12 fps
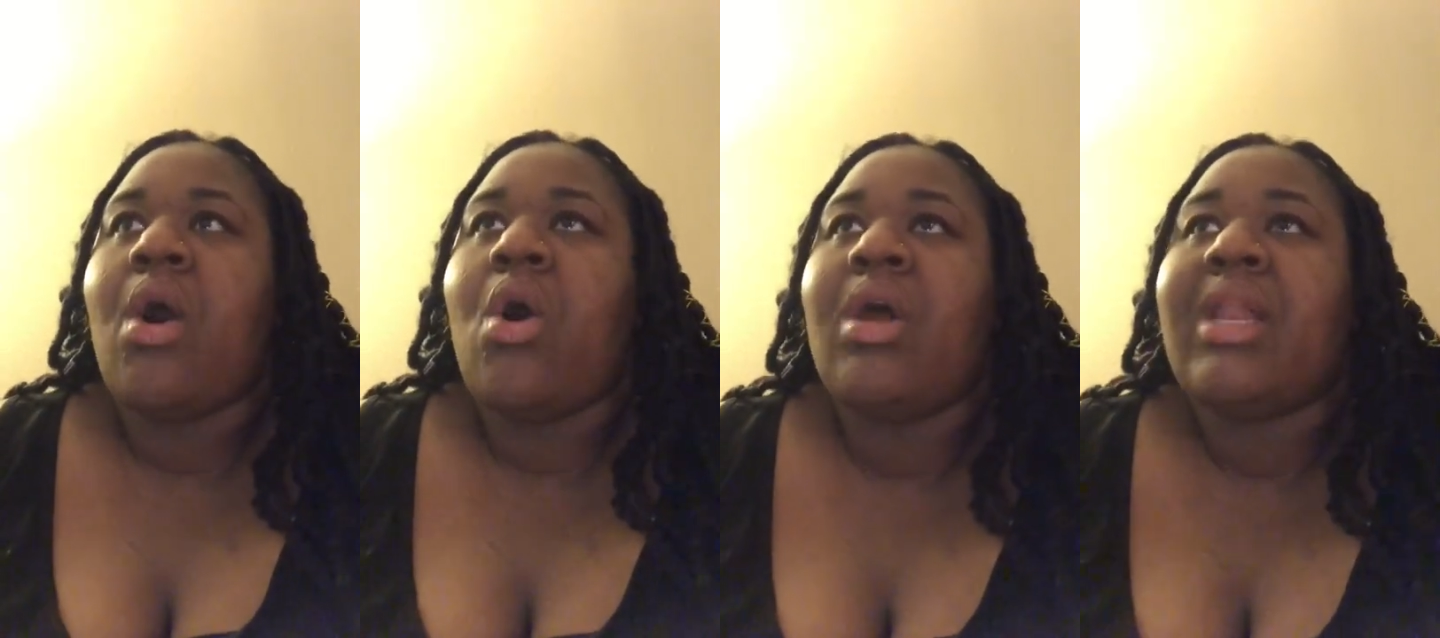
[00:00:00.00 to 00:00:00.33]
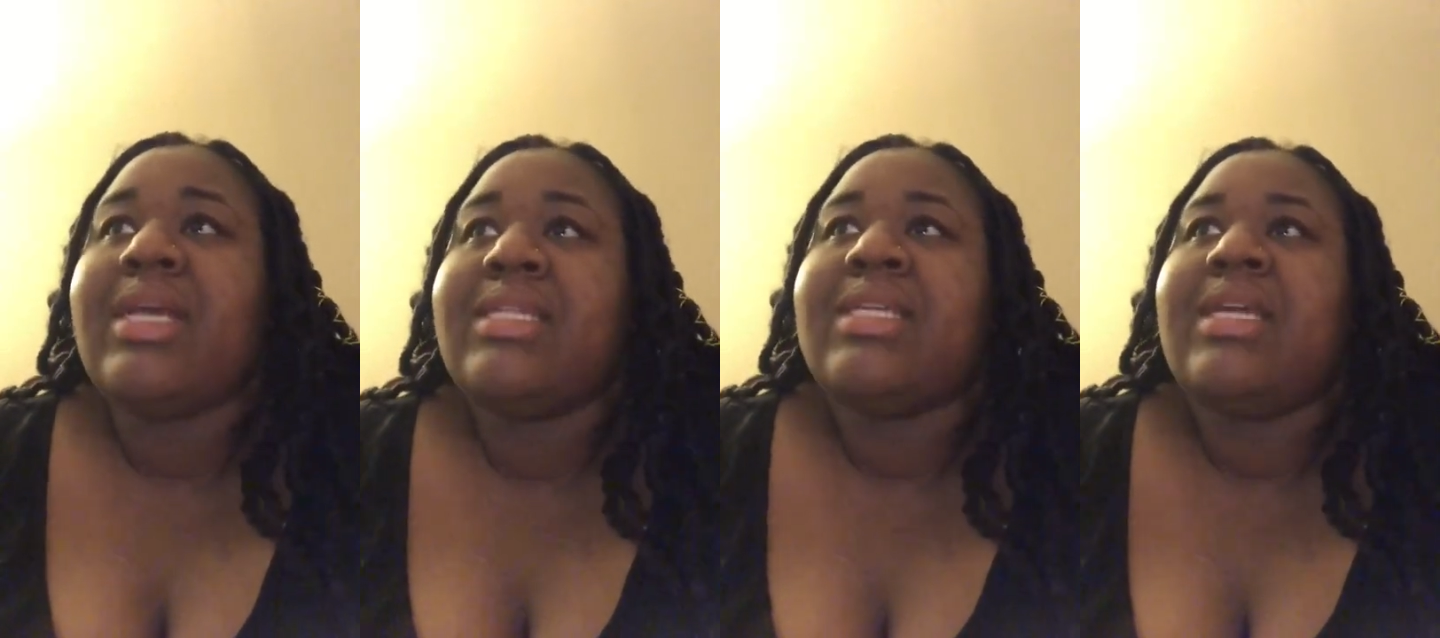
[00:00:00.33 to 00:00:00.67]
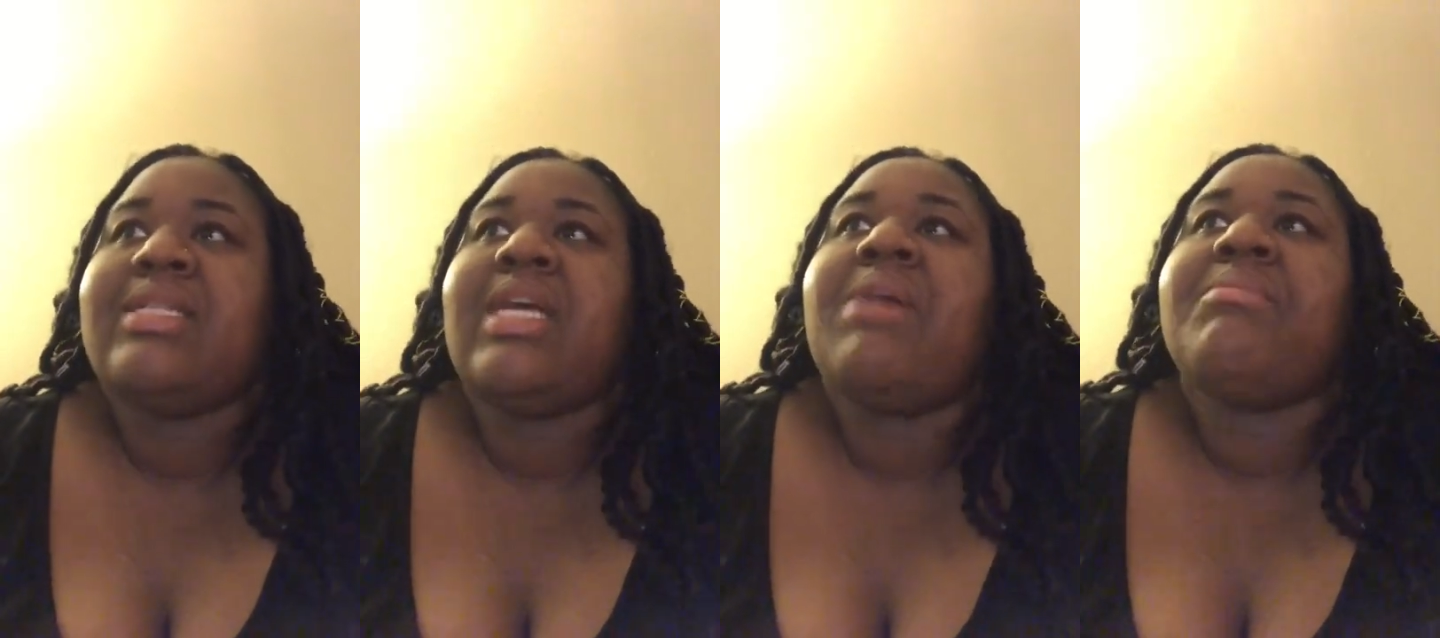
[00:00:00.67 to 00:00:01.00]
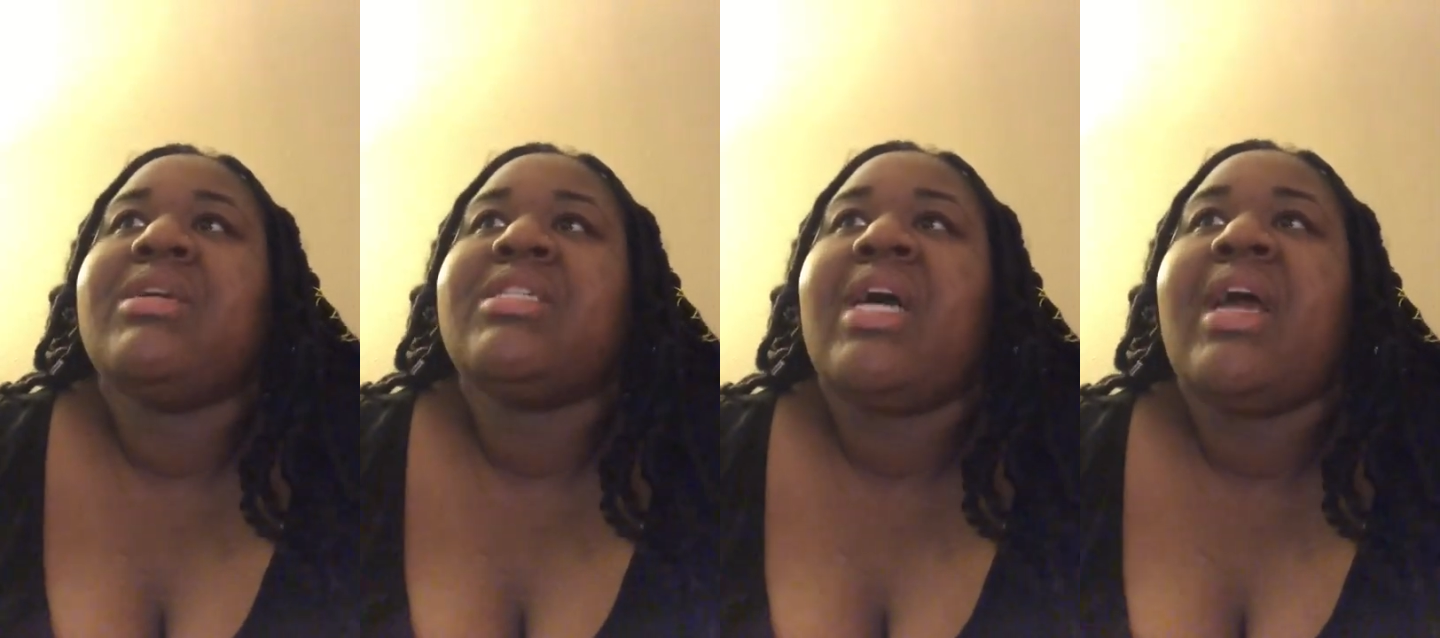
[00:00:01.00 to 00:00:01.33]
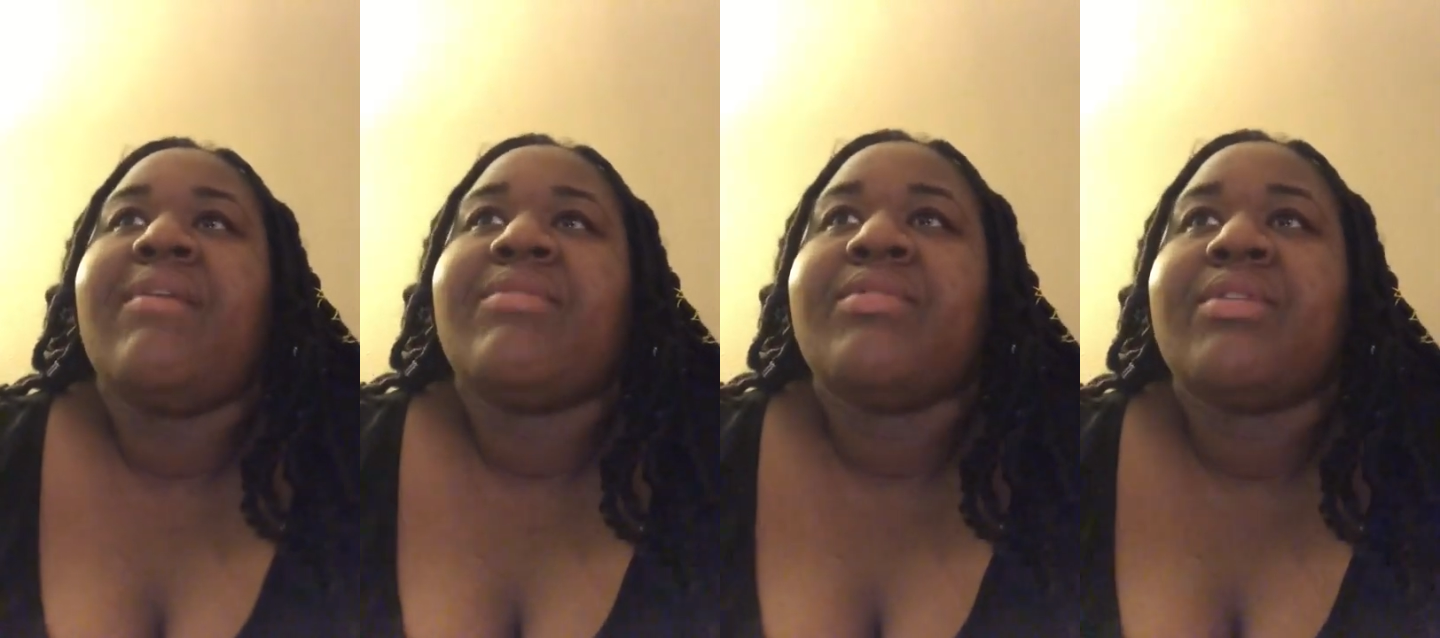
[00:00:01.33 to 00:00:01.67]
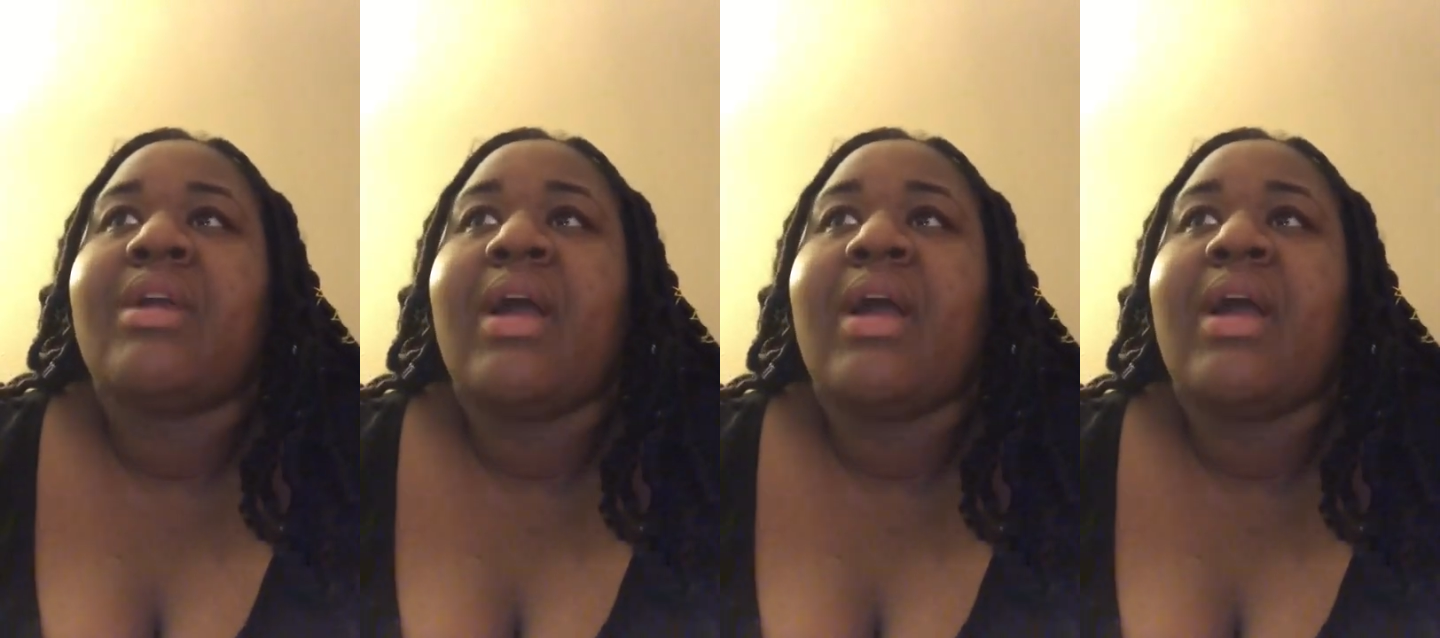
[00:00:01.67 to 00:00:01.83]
all I see is how much I have to,